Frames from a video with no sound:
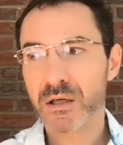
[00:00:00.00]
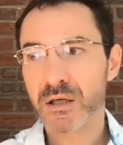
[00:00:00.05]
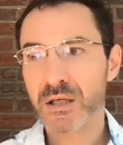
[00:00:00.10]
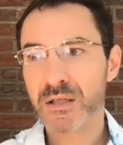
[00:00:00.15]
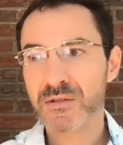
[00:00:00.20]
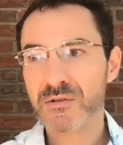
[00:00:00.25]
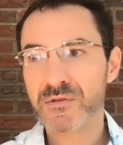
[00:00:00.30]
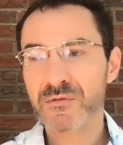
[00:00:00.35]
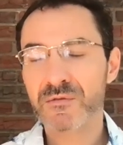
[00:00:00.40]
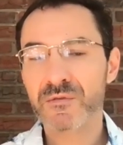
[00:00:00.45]

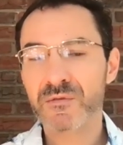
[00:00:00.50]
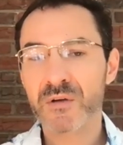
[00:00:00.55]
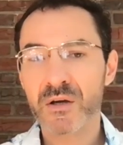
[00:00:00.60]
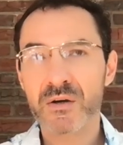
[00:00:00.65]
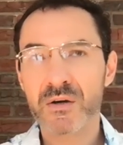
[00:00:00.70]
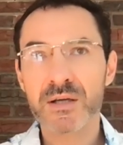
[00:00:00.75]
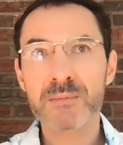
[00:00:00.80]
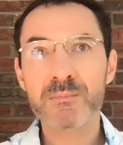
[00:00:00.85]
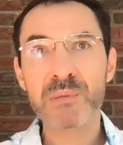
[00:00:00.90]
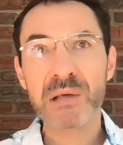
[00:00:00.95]
It's
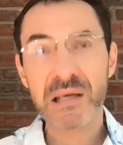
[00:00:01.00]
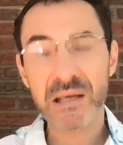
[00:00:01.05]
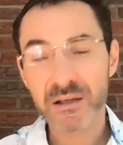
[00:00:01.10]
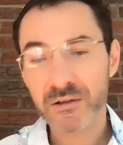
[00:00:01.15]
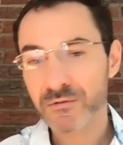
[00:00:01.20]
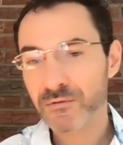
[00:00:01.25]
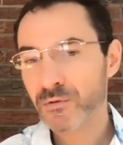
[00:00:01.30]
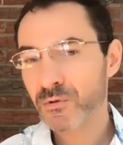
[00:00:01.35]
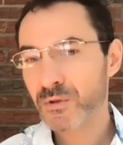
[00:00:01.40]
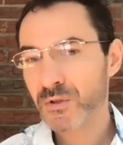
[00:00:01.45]
very
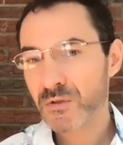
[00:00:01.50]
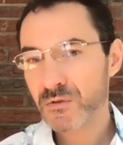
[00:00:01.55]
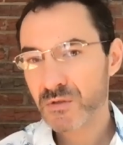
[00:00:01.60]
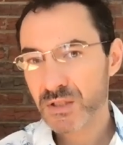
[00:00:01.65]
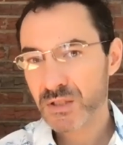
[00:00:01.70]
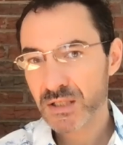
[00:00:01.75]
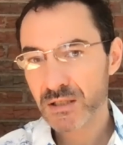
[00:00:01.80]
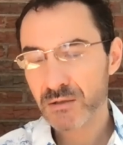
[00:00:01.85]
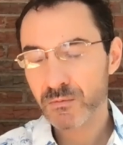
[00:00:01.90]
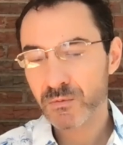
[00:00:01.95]
painful to
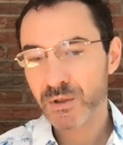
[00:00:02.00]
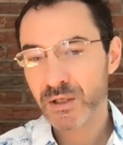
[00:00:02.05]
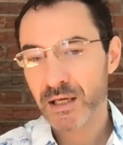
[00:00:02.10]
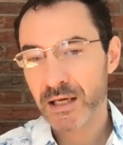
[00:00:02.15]
see what